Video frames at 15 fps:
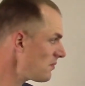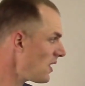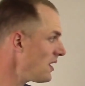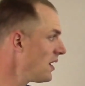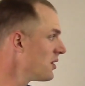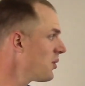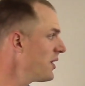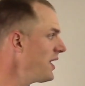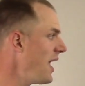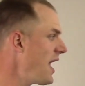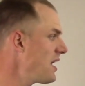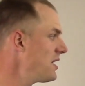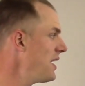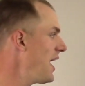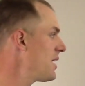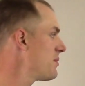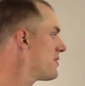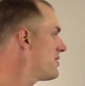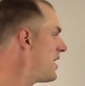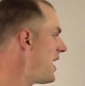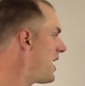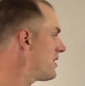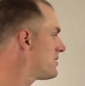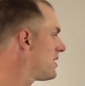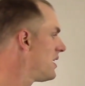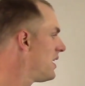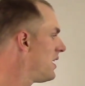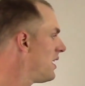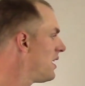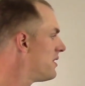Now going hand in hand with that,
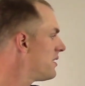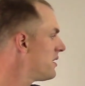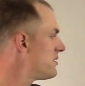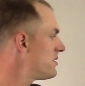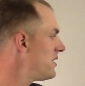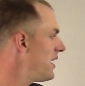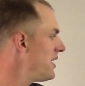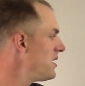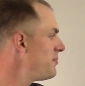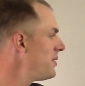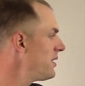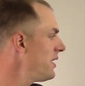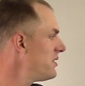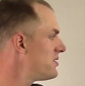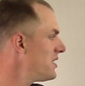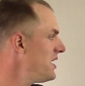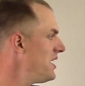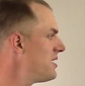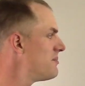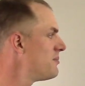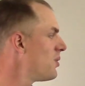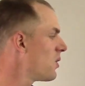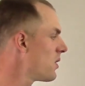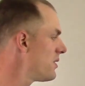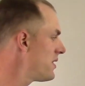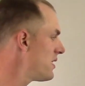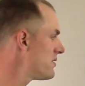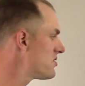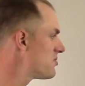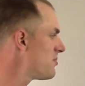there is an inability to eat more than
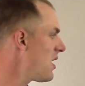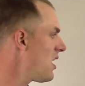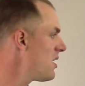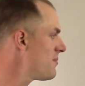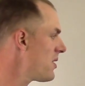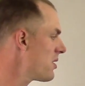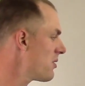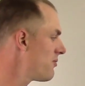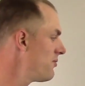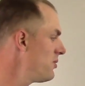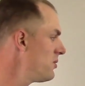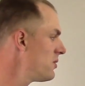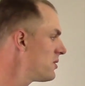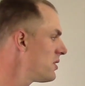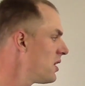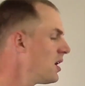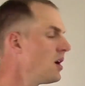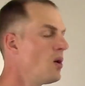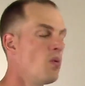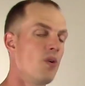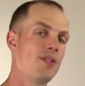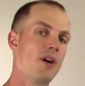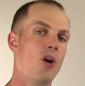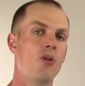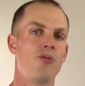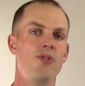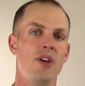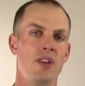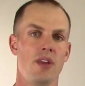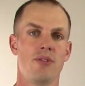a small amount of food without
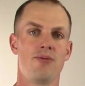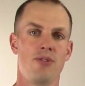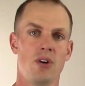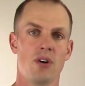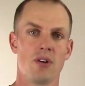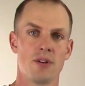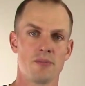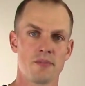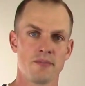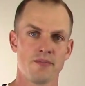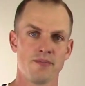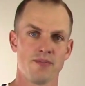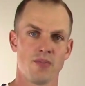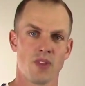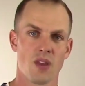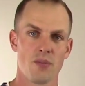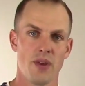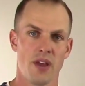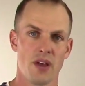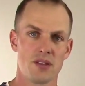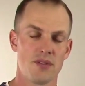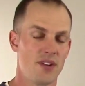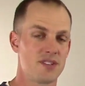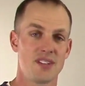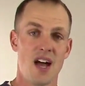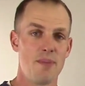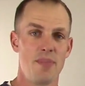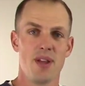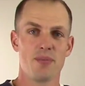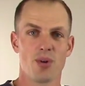feeling full. Because if it's
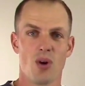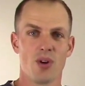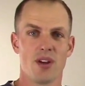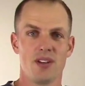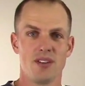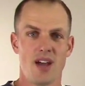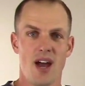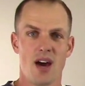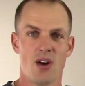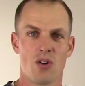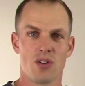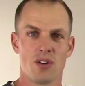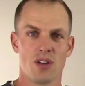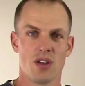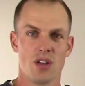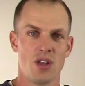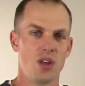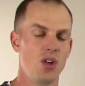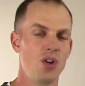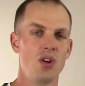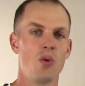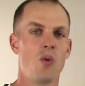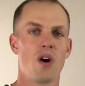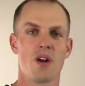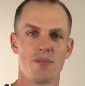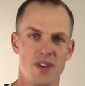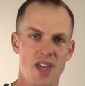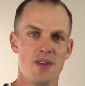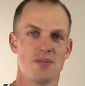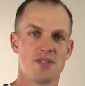not being broken down, you don't want
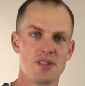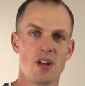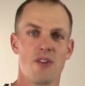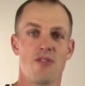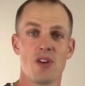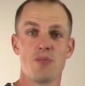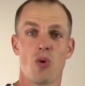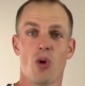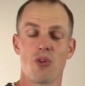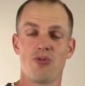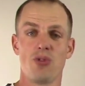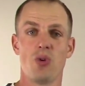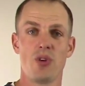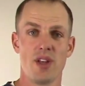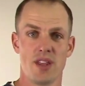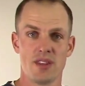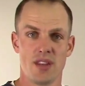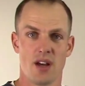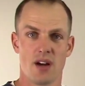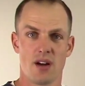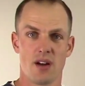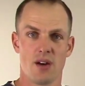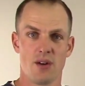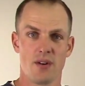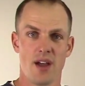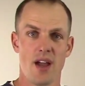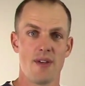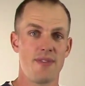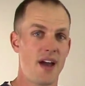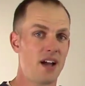to keep stuffing more food in there.
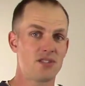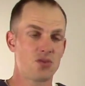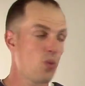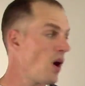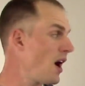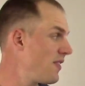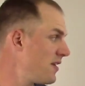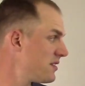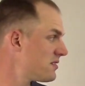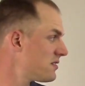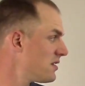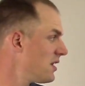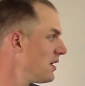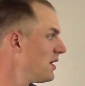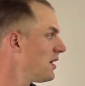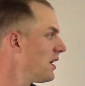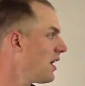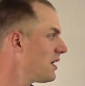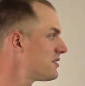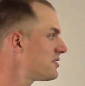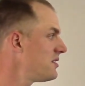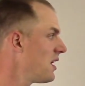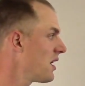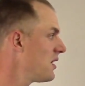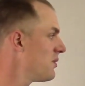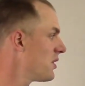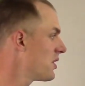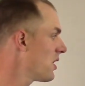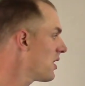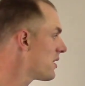Okay? That's why this
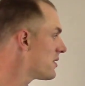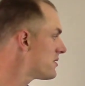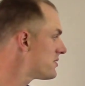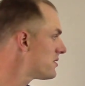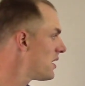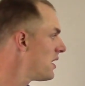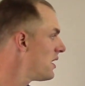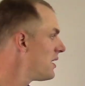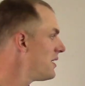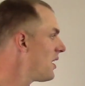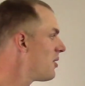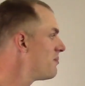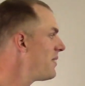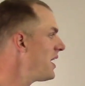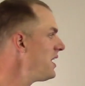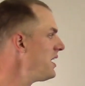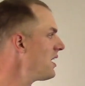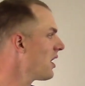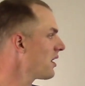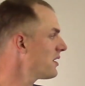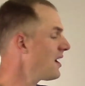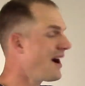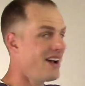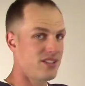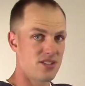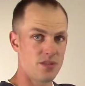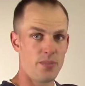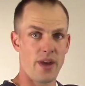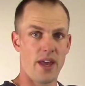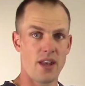scenario occurs. Now many are
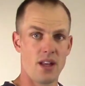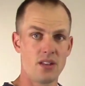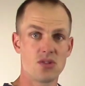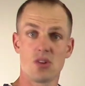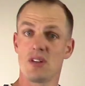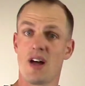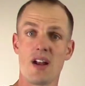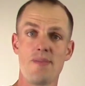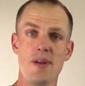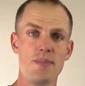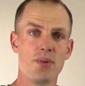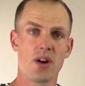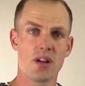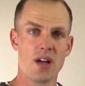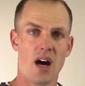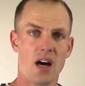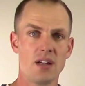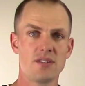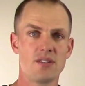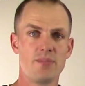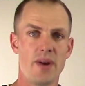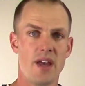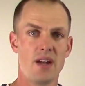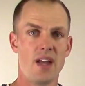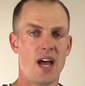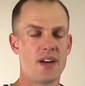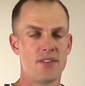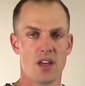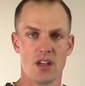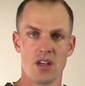constipated, so a lot of people are constipated
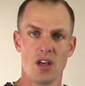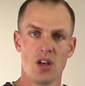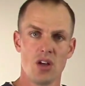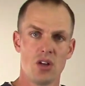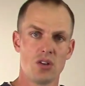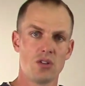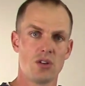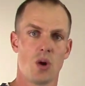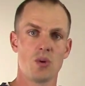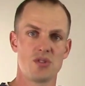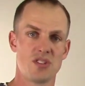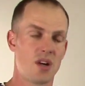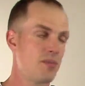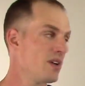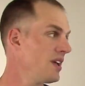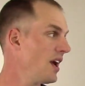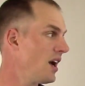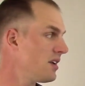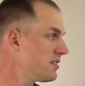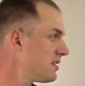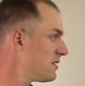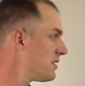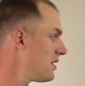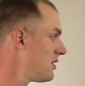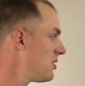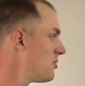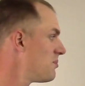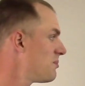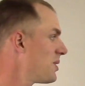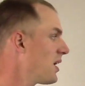having low stomach acid,
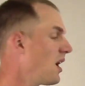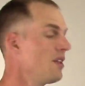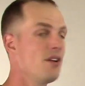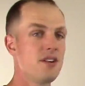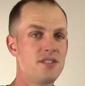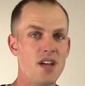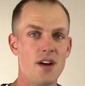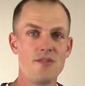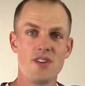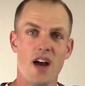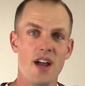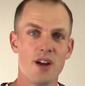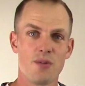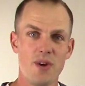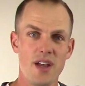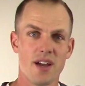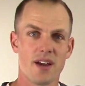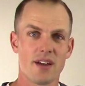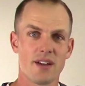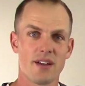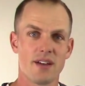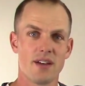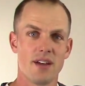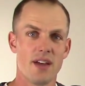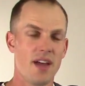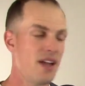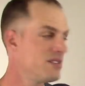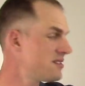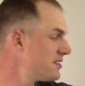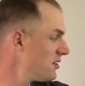but others have diarrhea.
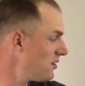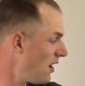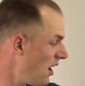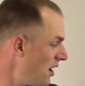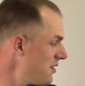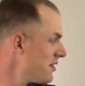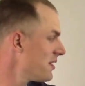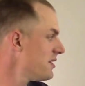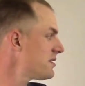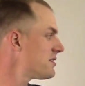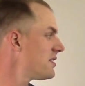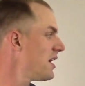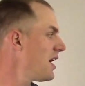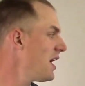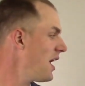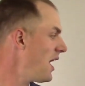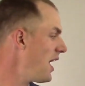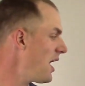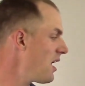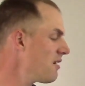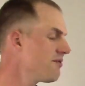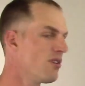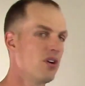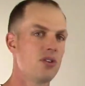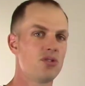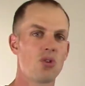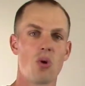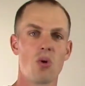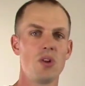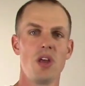And still others have
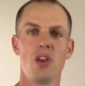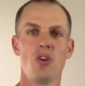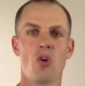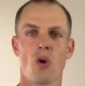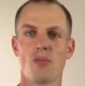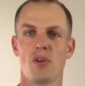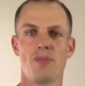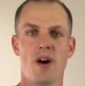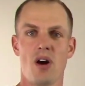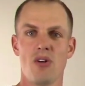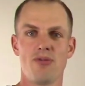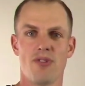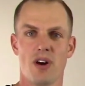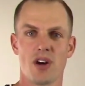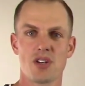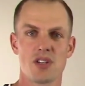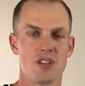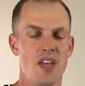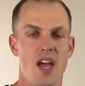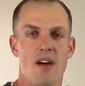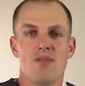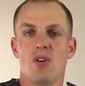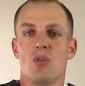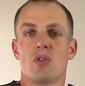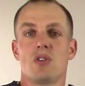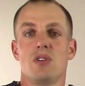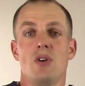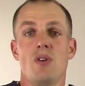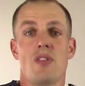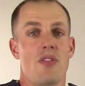totally normal bowel function. They have no
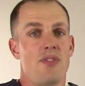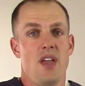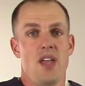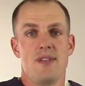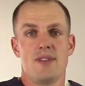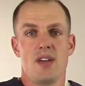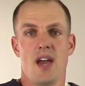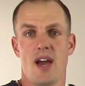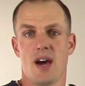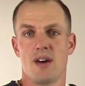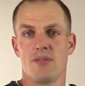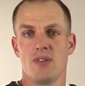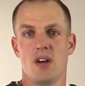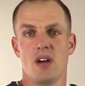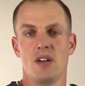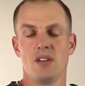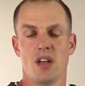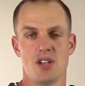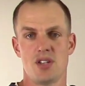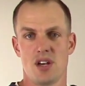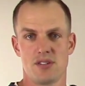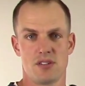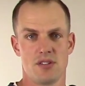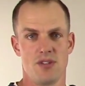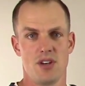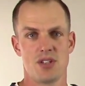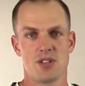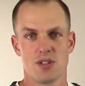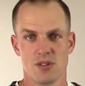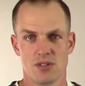clue that even have digestive
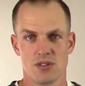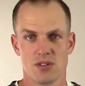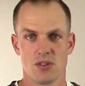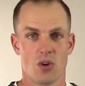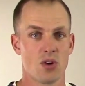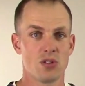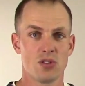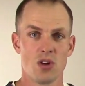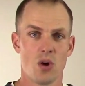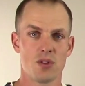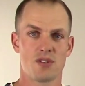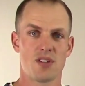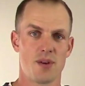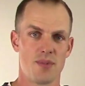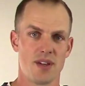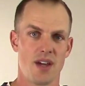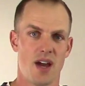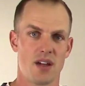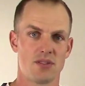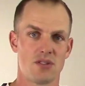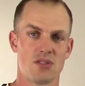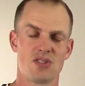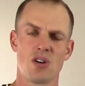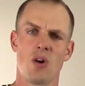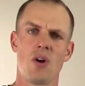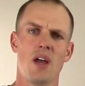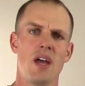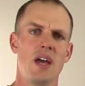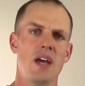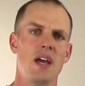issues or low stomach acid. So
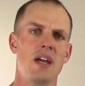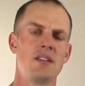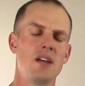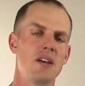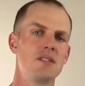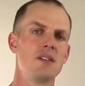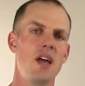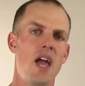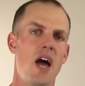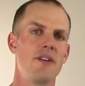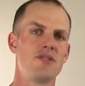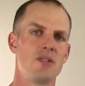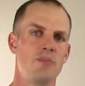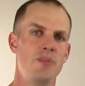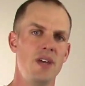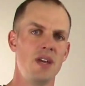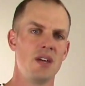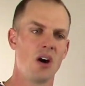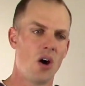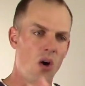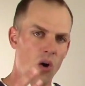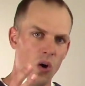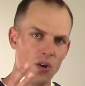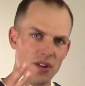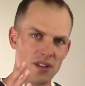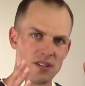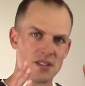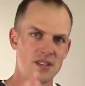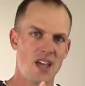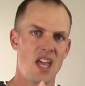it doesn't have to be all the
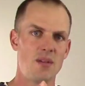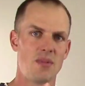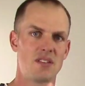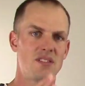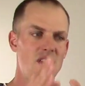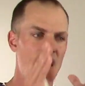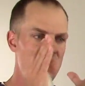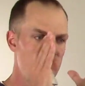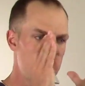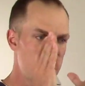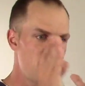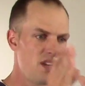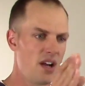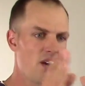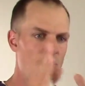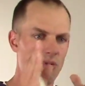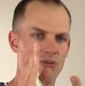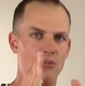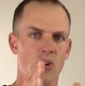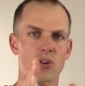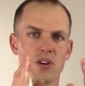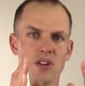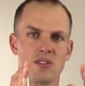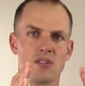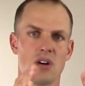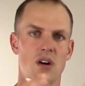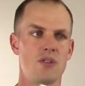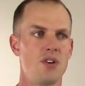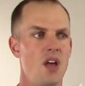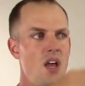same. It's not this narrow focus
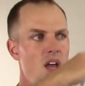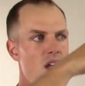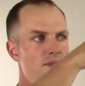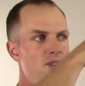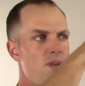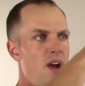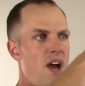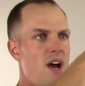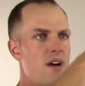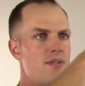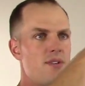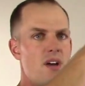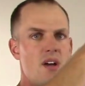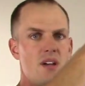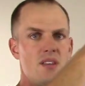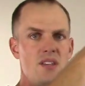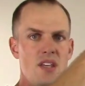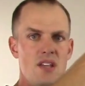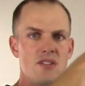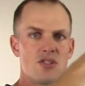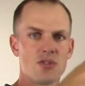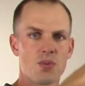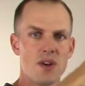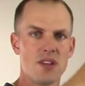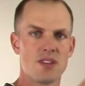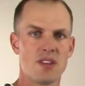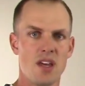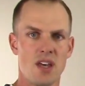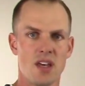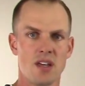of if you have these three
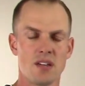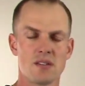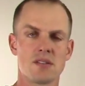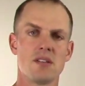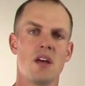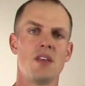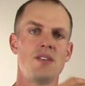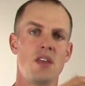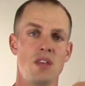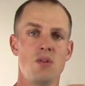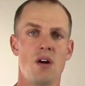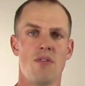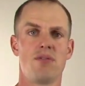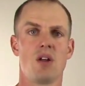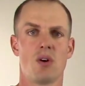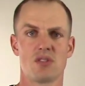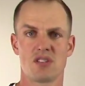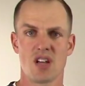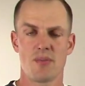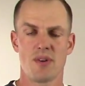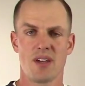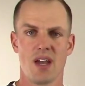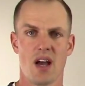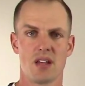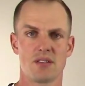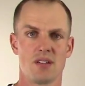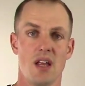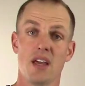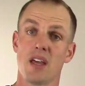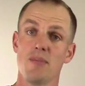things, then you have low stomach
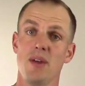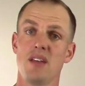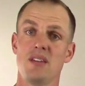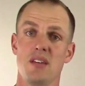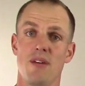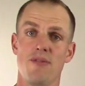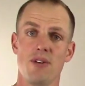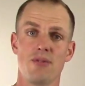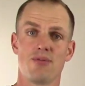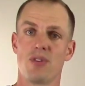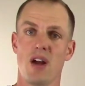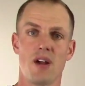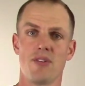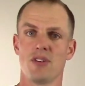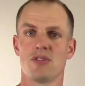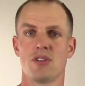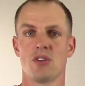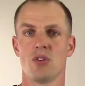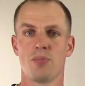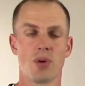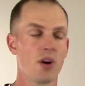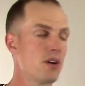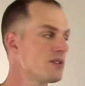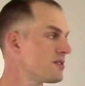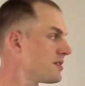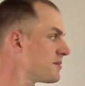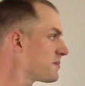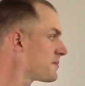acid. It can be different for every single person.